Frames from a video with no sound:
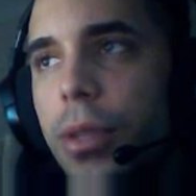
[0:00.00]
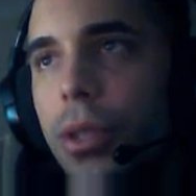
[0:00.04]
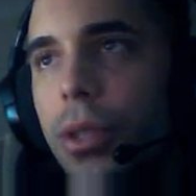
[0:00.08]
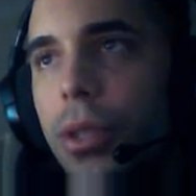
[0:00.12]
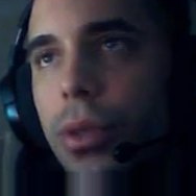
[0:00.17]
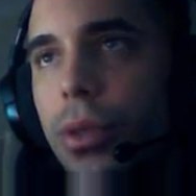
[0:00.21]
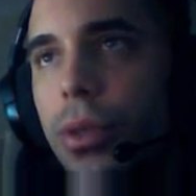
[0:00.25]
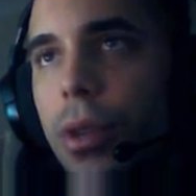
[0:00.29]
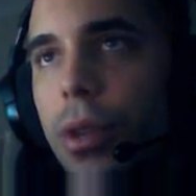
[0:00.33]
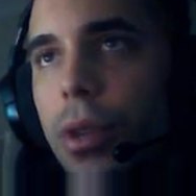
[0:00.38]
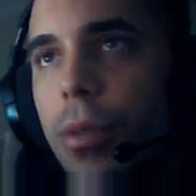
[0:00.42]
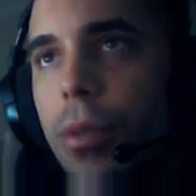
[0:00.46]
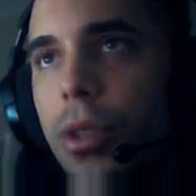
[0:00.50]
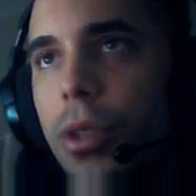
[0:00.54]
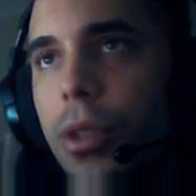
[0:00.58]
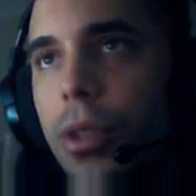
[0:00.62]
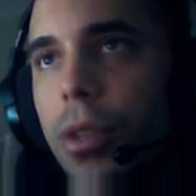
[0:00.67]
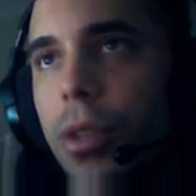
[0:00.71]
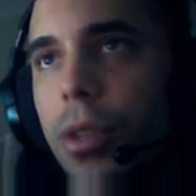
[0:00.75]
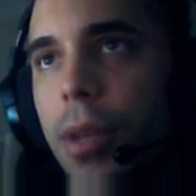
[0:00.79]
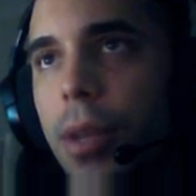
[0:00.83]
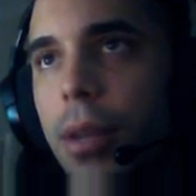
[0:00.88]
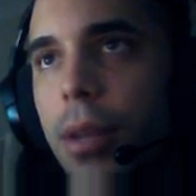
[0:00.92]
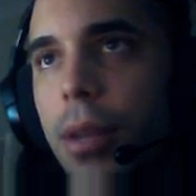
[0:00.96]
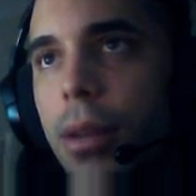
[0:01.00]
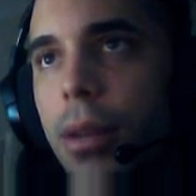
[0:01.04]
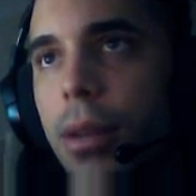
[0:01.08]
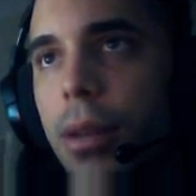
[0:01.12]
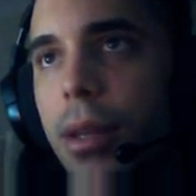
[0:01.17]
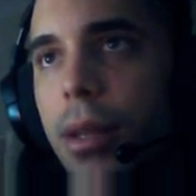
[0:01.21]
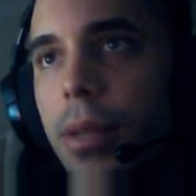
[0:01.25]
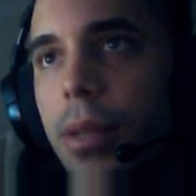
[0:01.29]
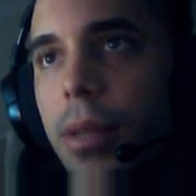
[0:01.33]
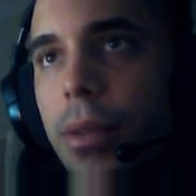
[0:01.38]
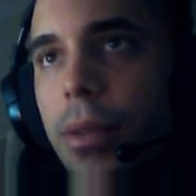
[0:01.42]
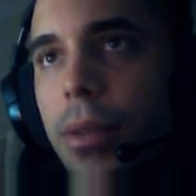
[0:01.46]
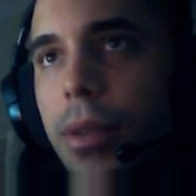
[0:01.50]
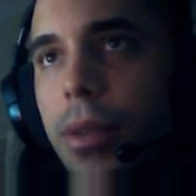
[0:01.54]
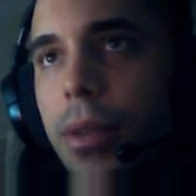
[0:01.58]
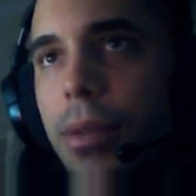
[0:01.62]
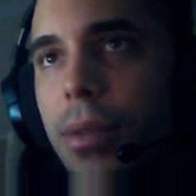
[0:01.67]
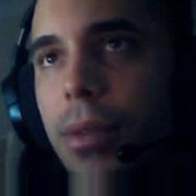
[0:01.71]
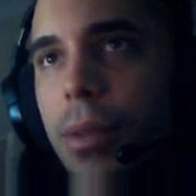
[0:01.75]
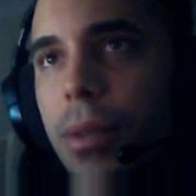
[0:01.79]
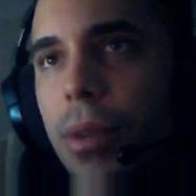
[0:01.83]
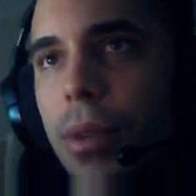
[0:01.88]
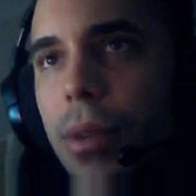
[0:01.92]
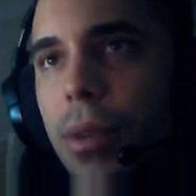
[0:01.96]
sure how much I make this, but
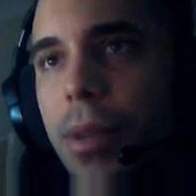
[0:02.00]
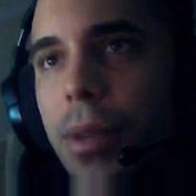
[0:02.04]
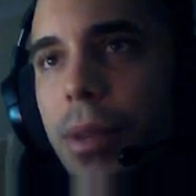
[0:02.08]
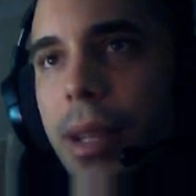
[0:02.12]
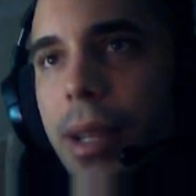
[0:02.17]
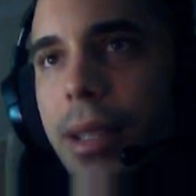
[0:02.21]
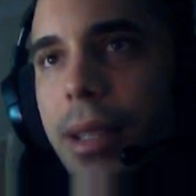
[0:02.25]
probably like